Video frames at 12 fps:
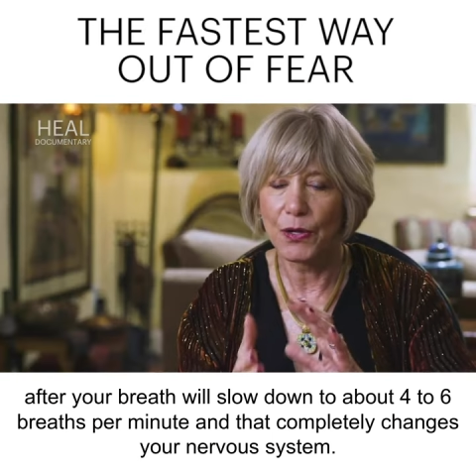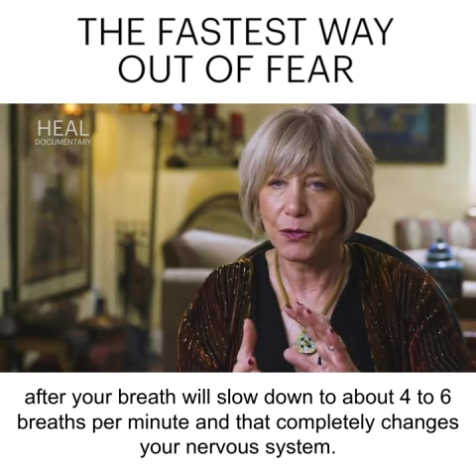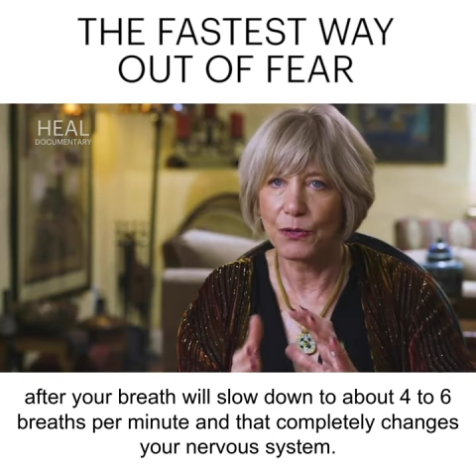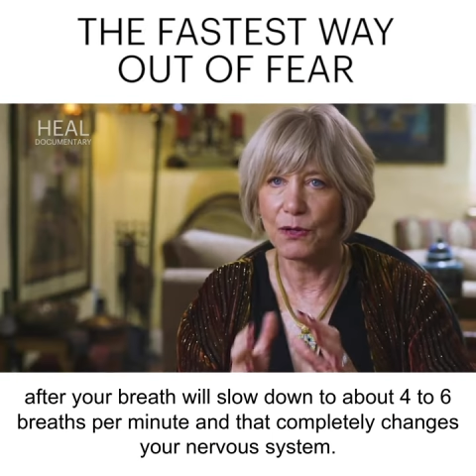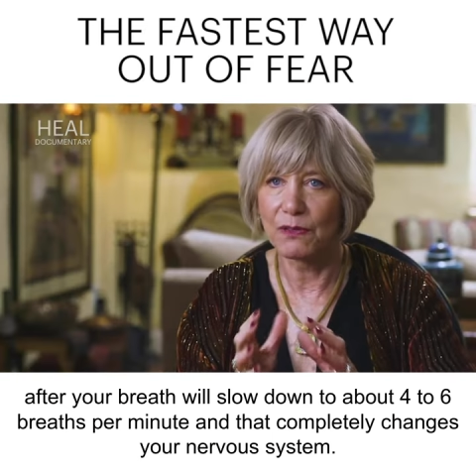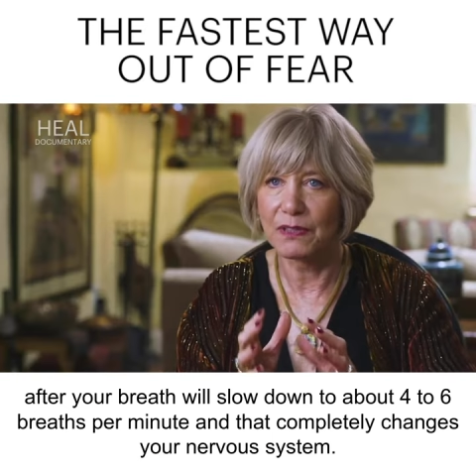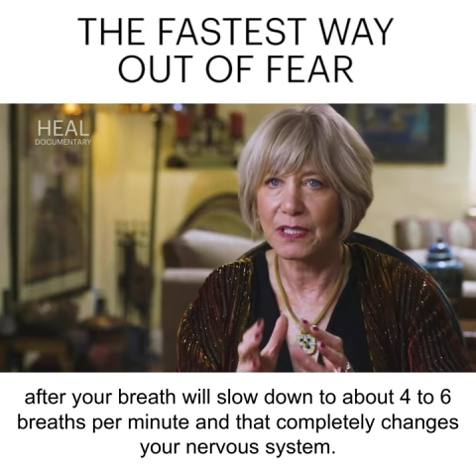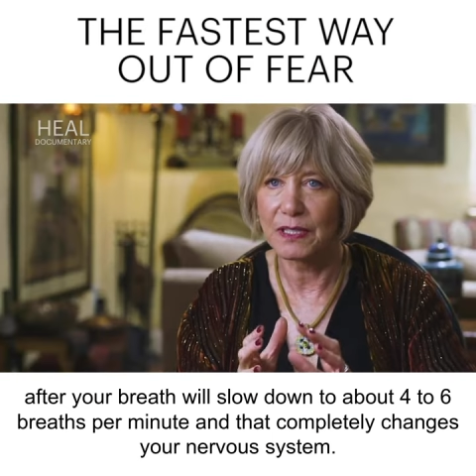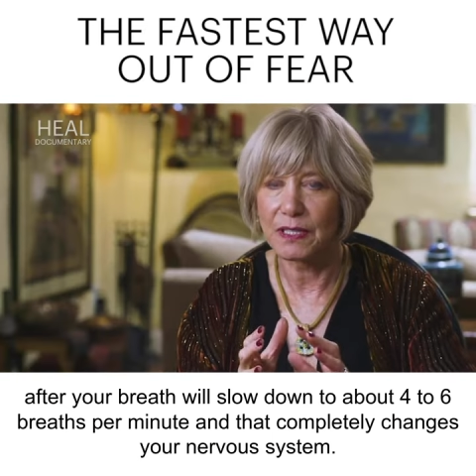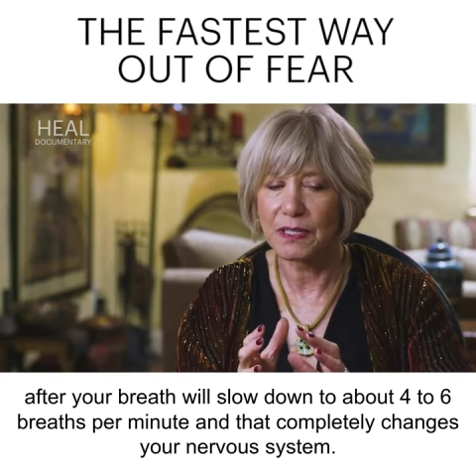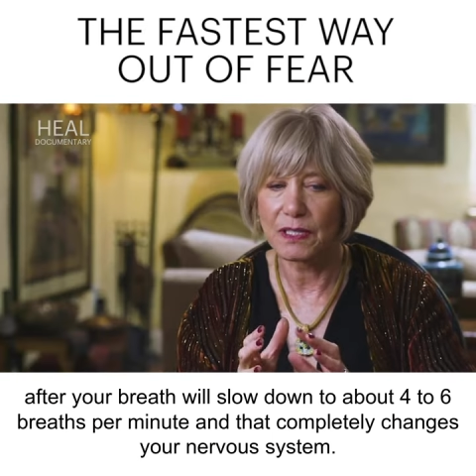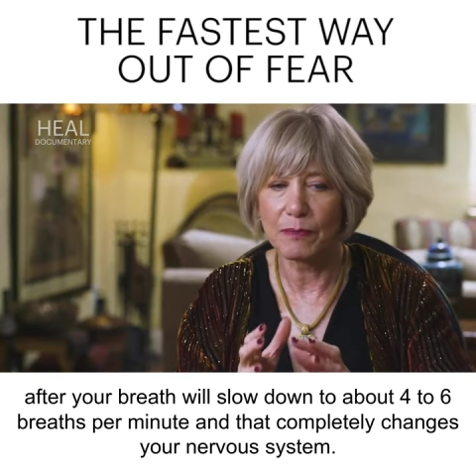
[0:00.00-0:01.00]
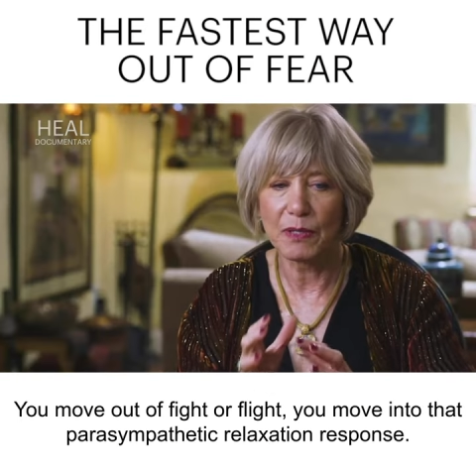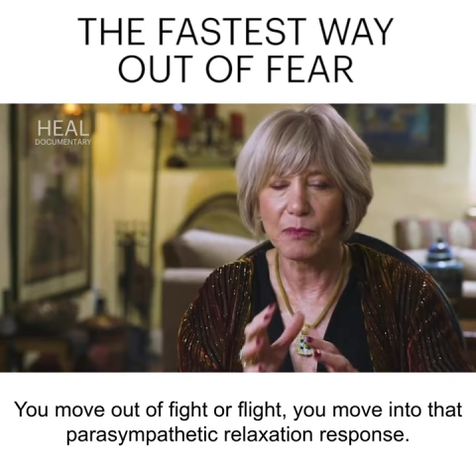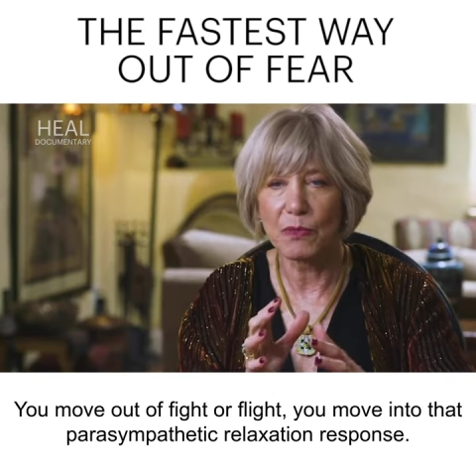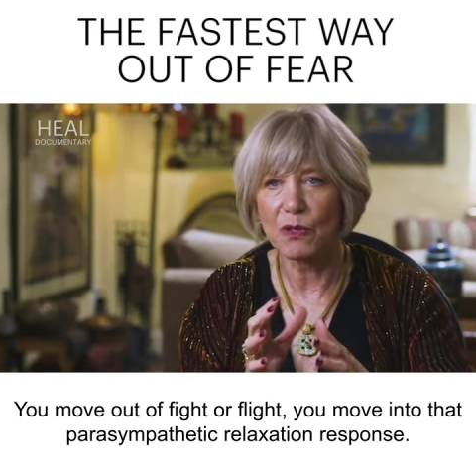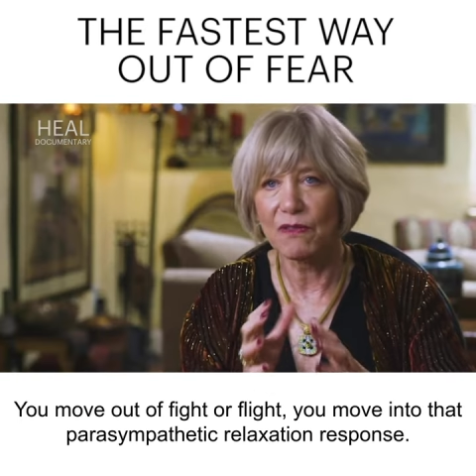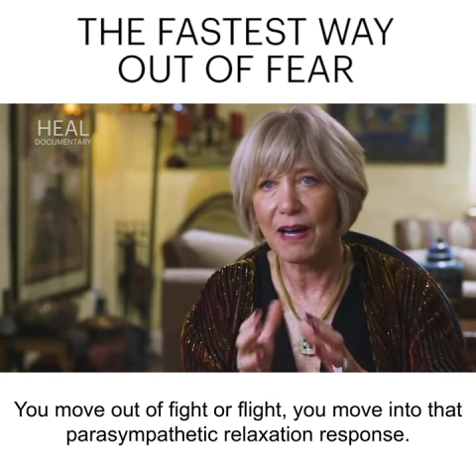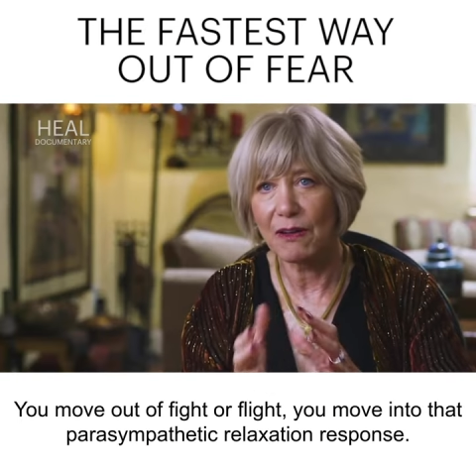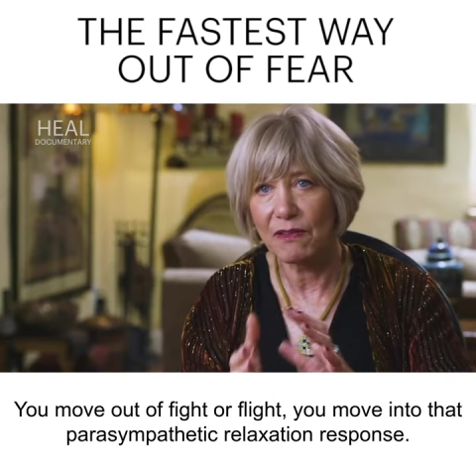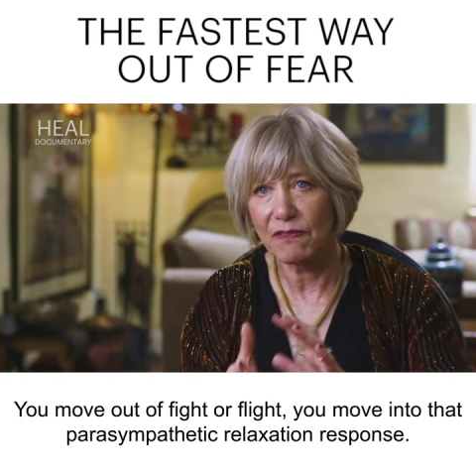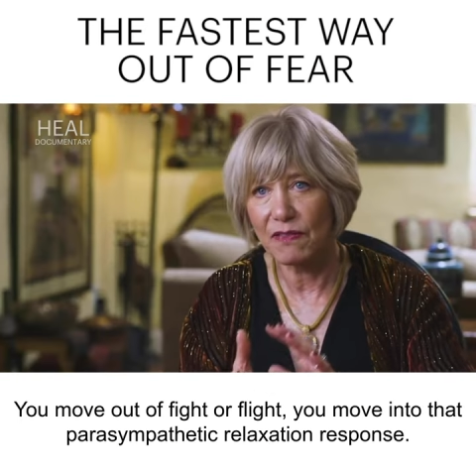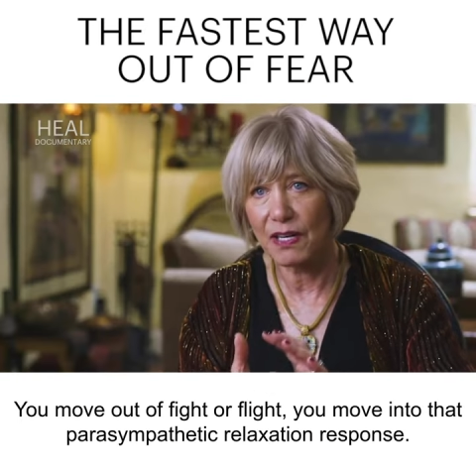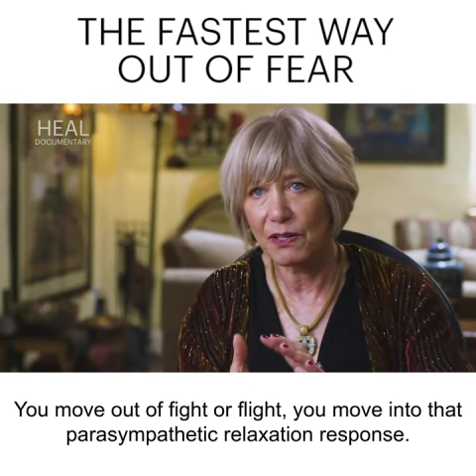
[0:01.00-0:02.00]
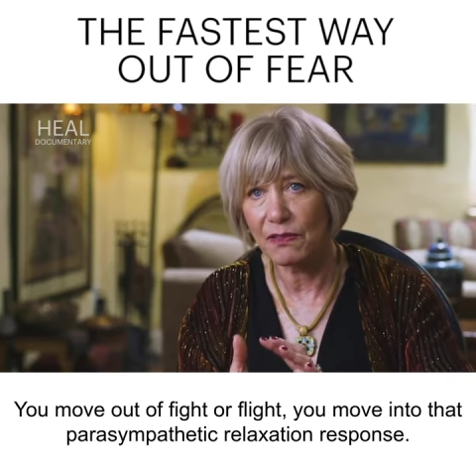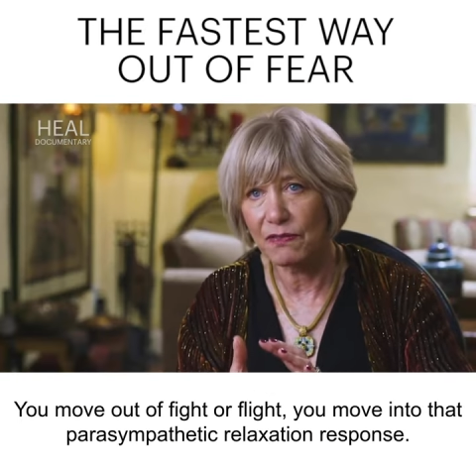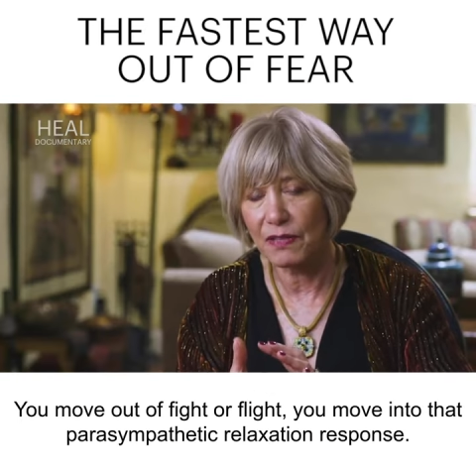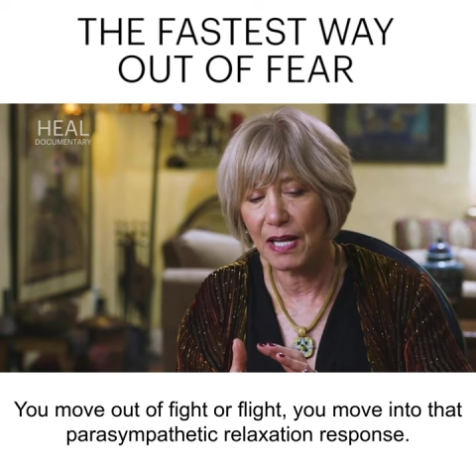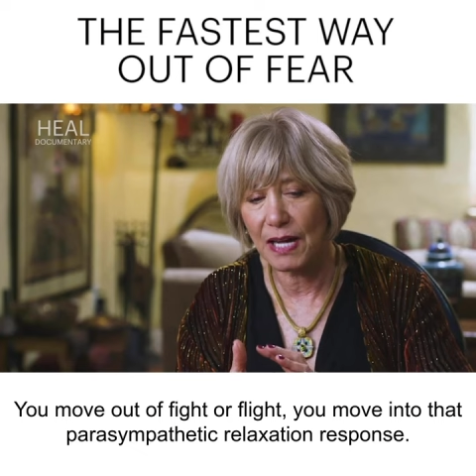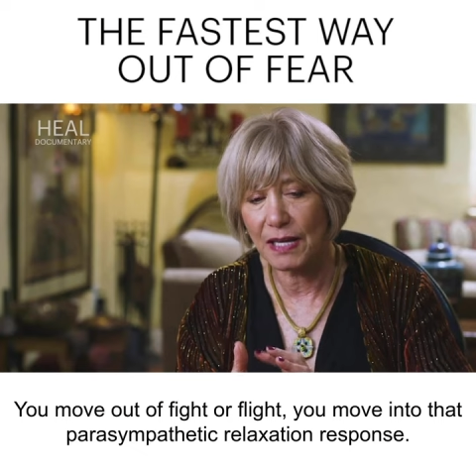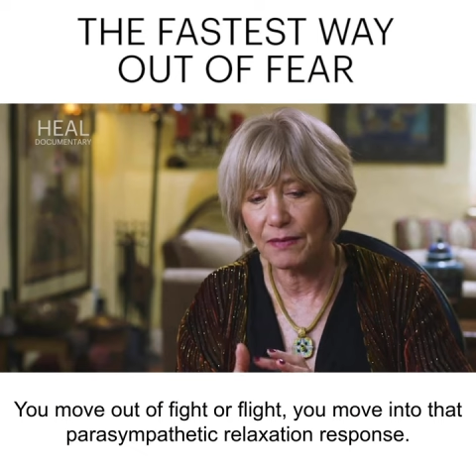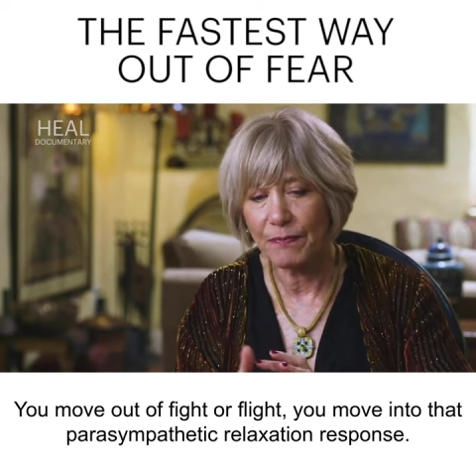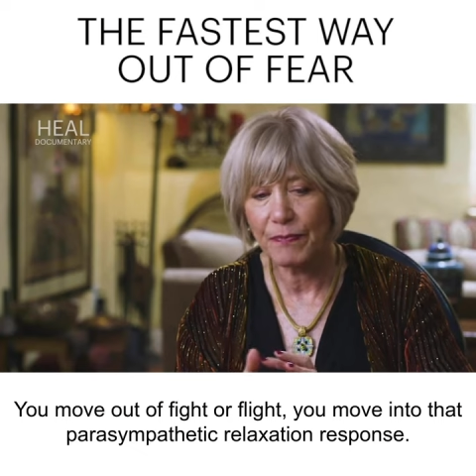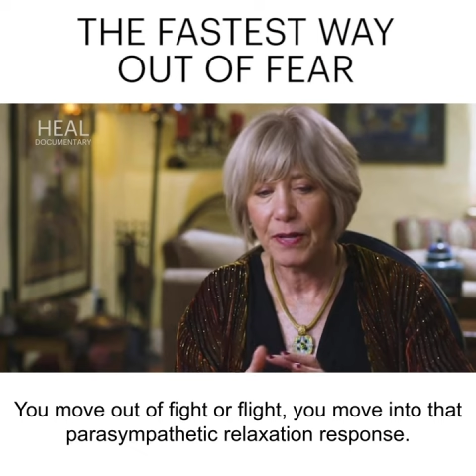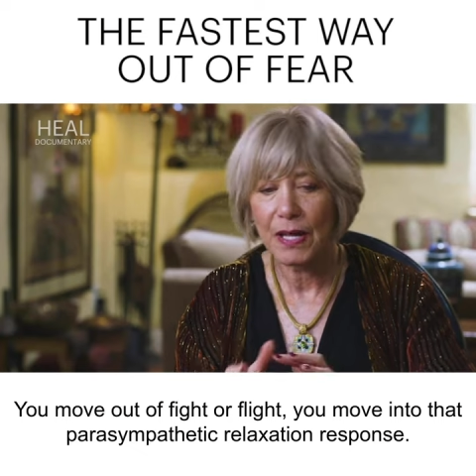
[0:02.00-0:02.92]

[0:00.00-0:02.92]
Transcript: your nervous system. You move out of fight or flight.